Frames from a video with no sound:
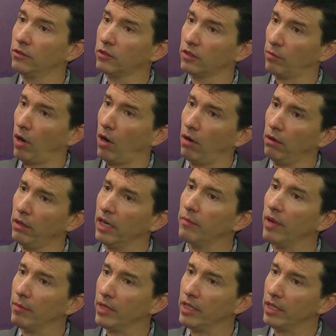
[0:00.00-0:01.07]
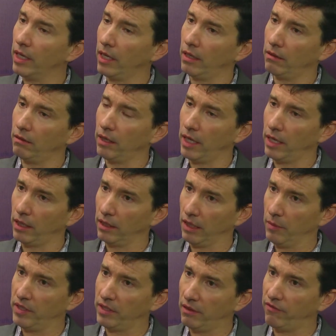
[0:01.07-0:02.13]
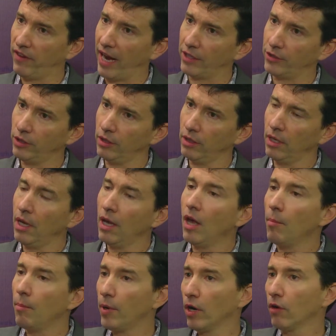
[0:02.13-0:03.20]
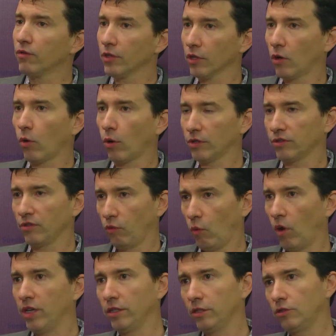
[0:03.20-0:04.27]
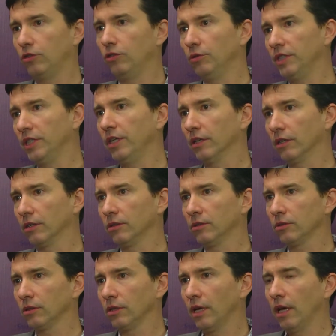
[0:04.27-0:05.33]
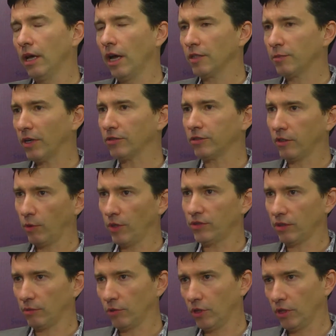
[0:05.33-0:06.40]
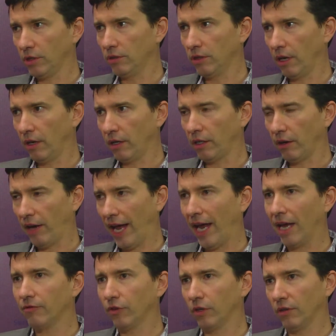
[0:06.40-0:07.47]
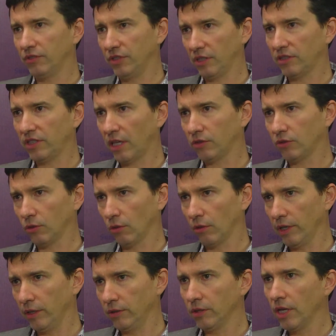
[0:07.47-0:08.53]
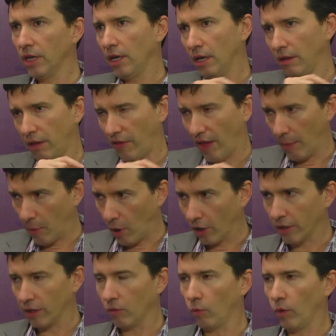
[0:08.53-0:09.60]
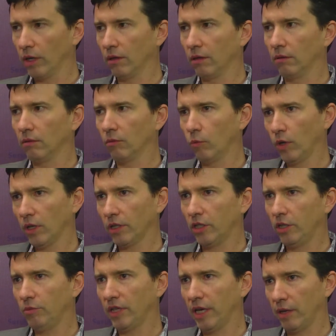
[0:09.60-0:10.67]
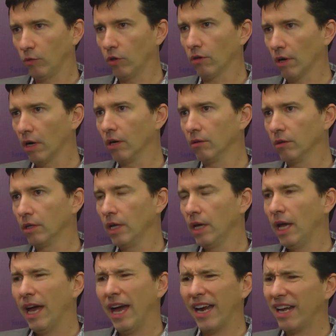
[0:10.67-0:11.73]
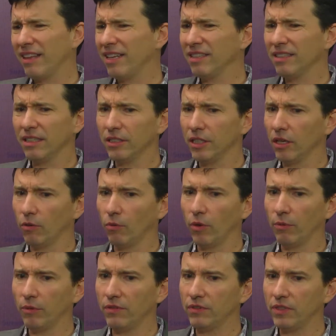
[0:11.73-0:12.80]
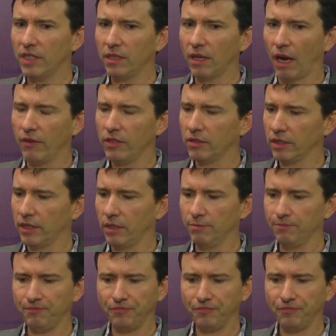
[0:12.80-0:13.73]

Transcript: small and it may begin in a limited fashion, but over the course of 1 to 2 years, especially with some good, a handful of success stories, that market will accumulate, will grow. And I think that what we've seen obviously